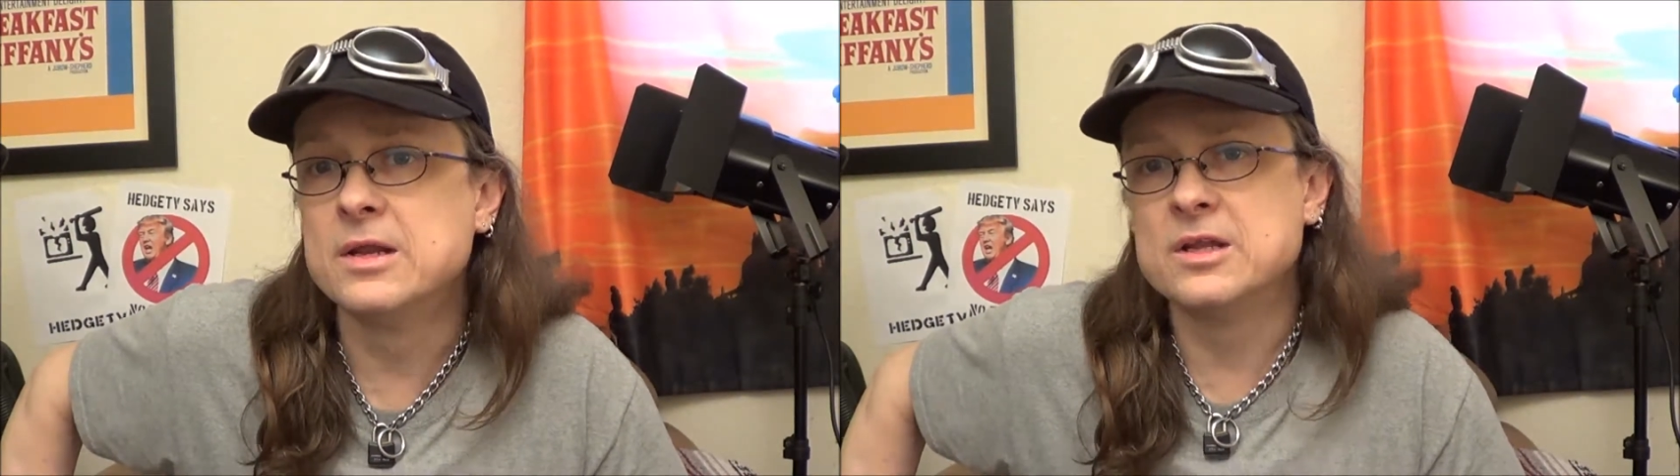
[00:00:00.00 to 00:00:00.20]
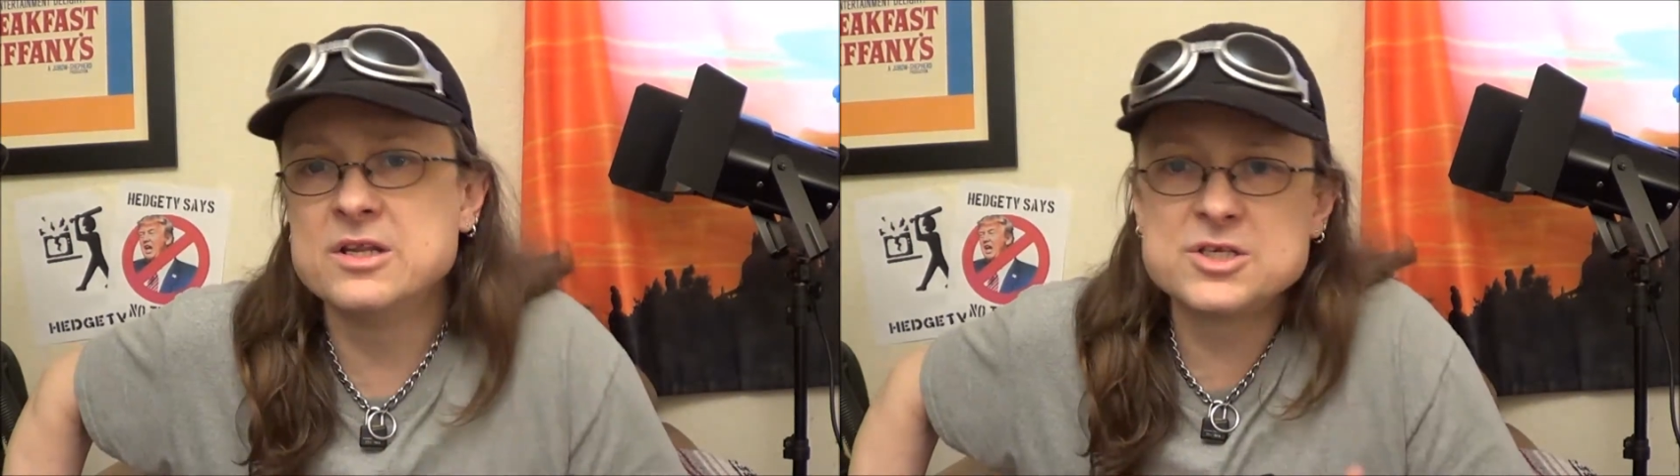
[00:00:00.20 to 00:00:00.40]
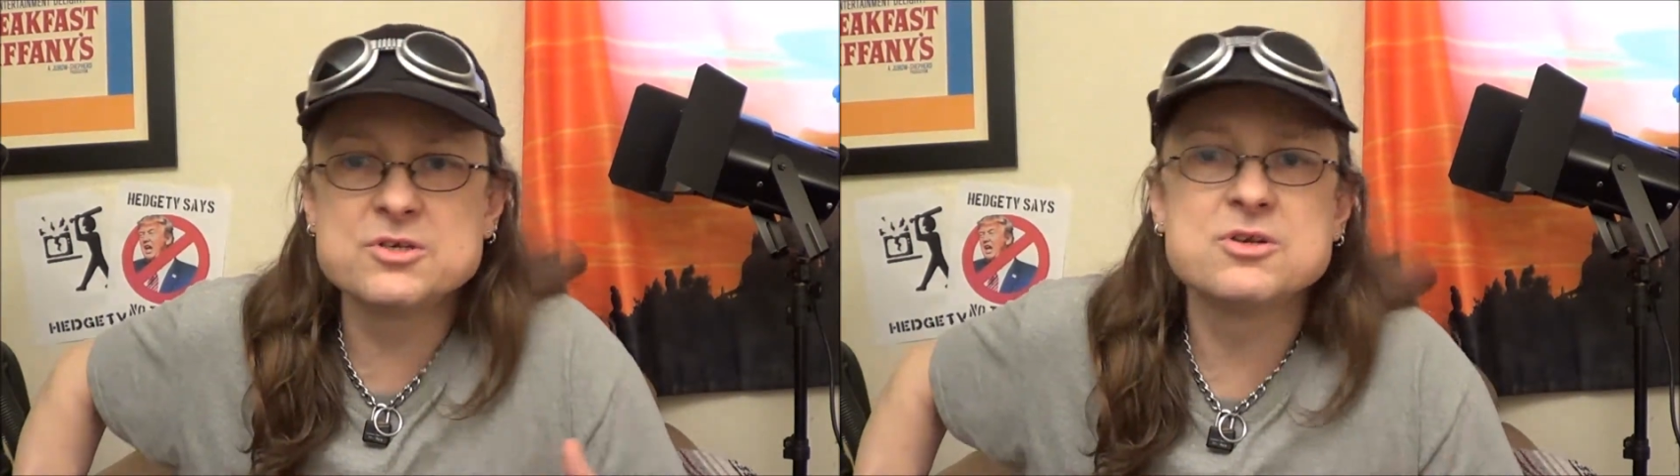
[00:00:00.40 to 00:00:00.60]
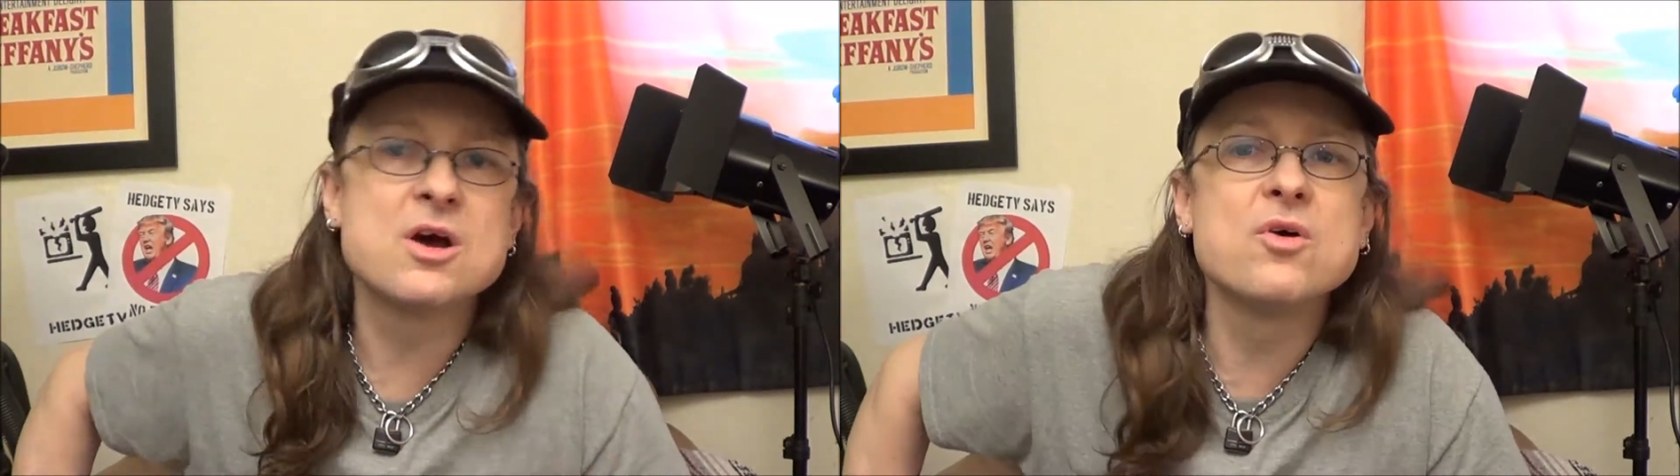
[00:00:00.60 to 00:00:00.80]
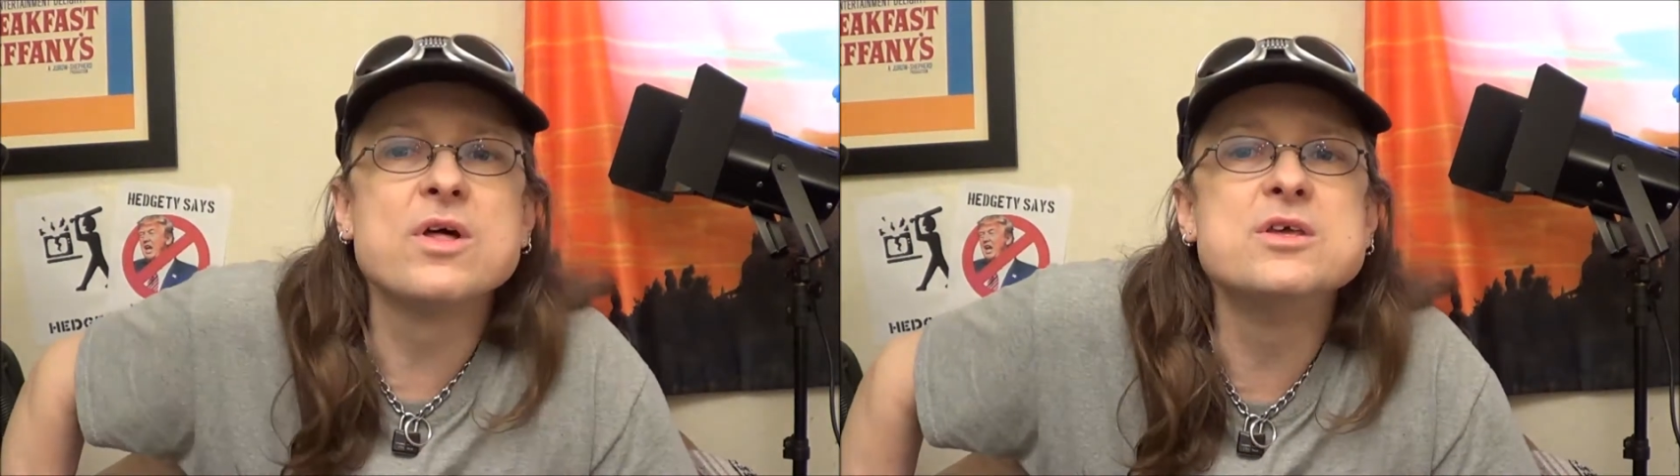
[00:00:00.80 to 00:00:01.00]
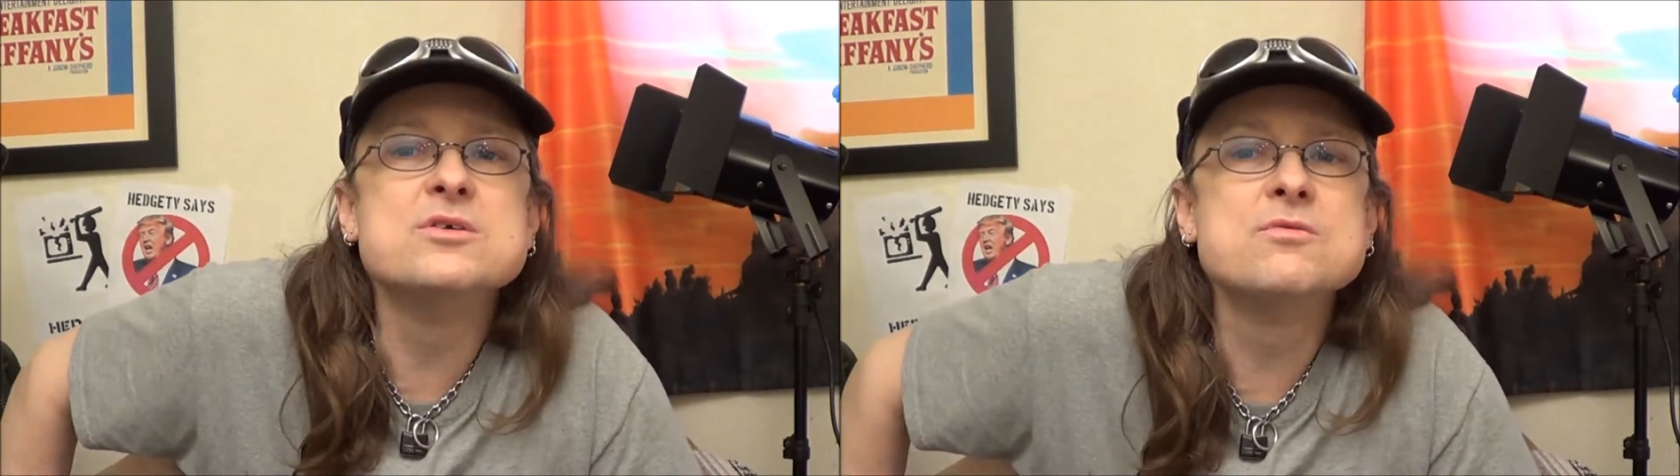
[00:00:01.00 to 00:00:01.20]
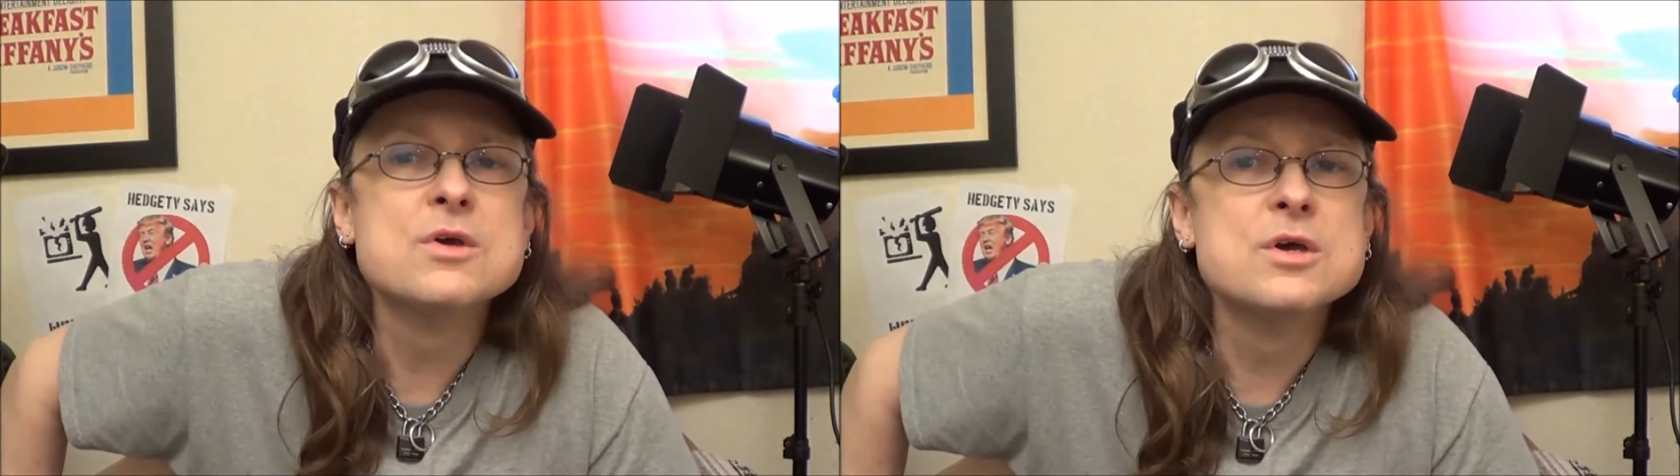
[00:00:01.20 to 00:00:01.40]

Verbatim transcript: Now, did you know that you,